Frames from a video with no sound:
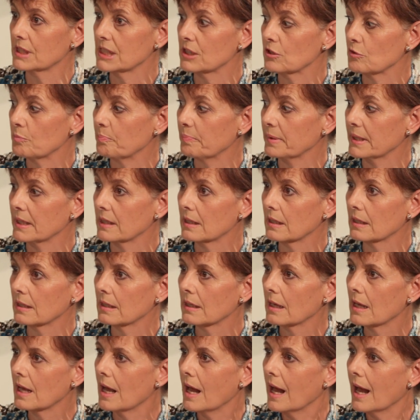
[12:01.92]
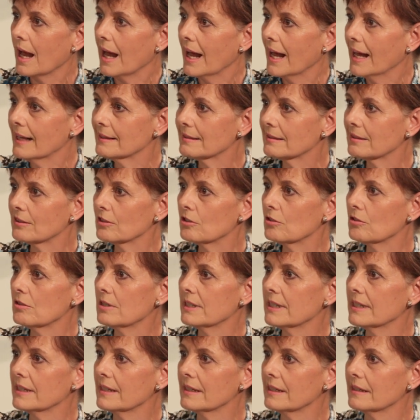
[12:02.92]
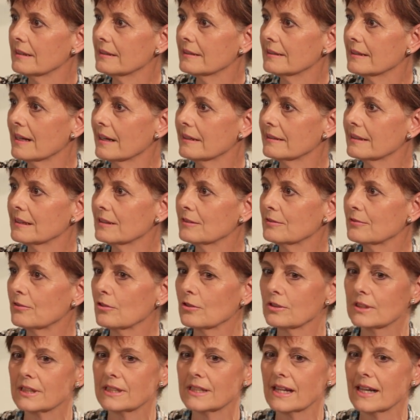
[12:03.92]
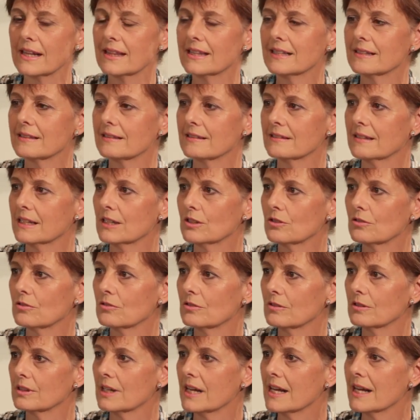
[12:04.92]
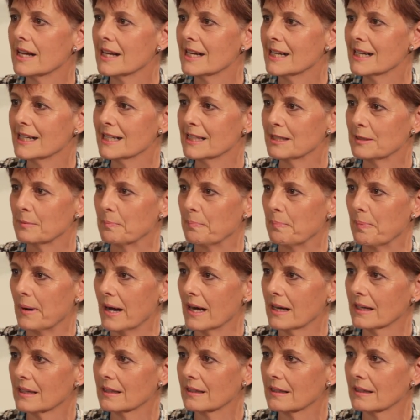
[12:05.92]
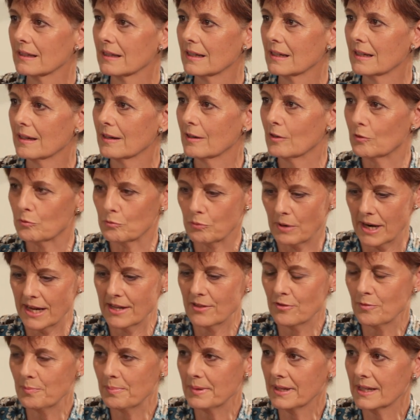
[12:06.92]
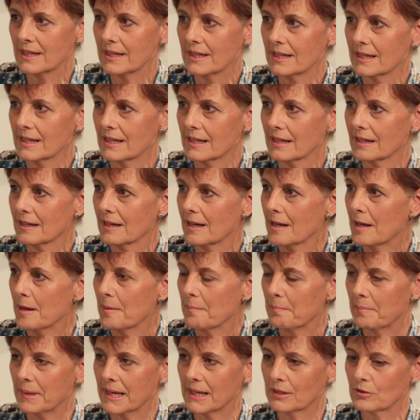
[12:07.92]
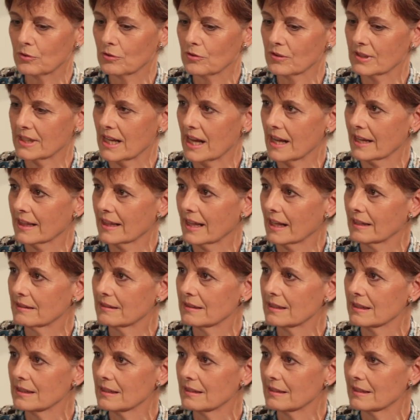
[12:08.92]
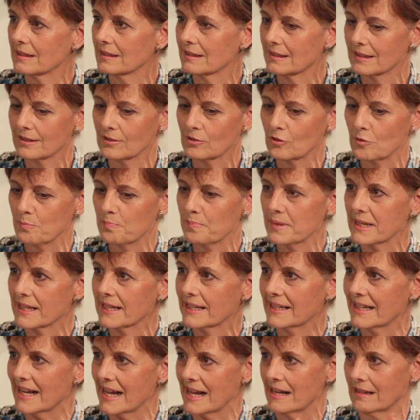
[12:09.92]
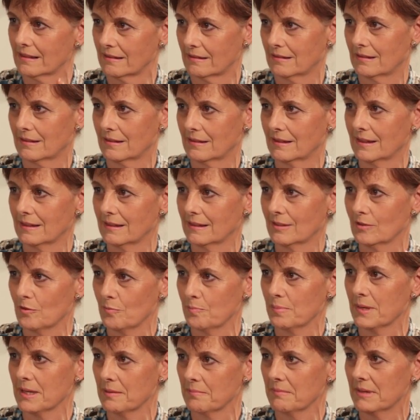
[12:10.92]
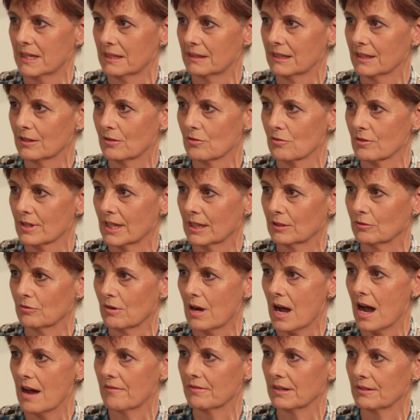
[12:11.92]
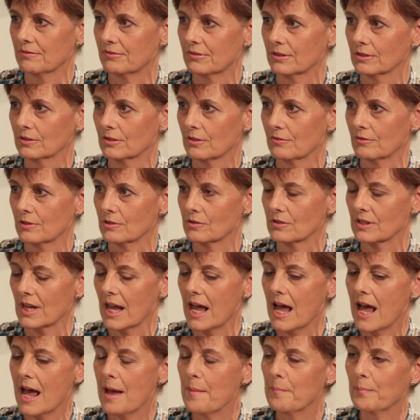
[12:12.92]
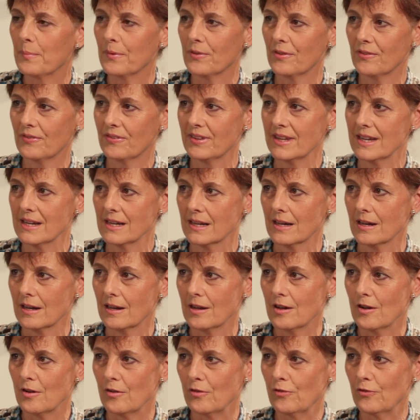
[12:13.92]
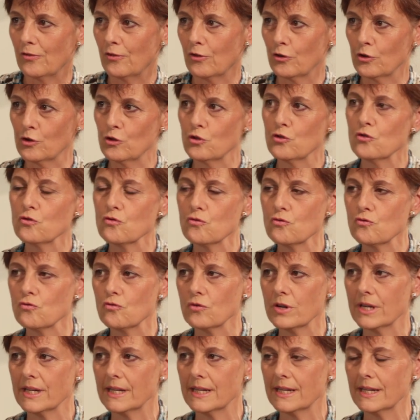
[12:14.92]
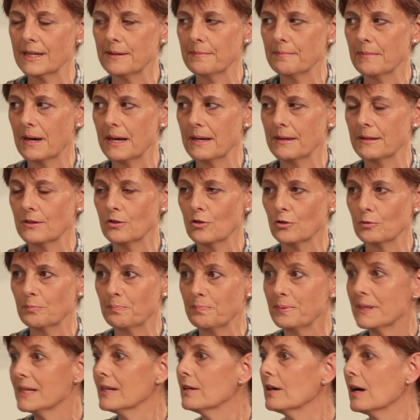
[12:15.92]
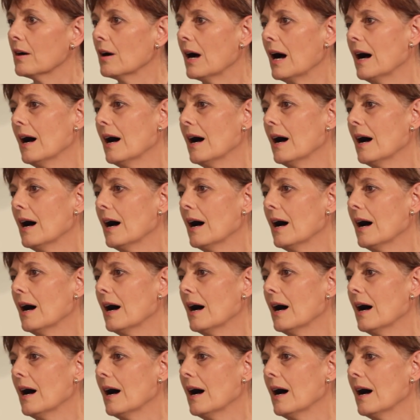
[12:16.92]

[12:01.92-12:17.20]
disappear. And suddenly, 1948, this nation is back, right the beginning. But it was like, that's it. This is a big Ness. This is a big miracle that we have in front of us. But the thing, for you, it might not be,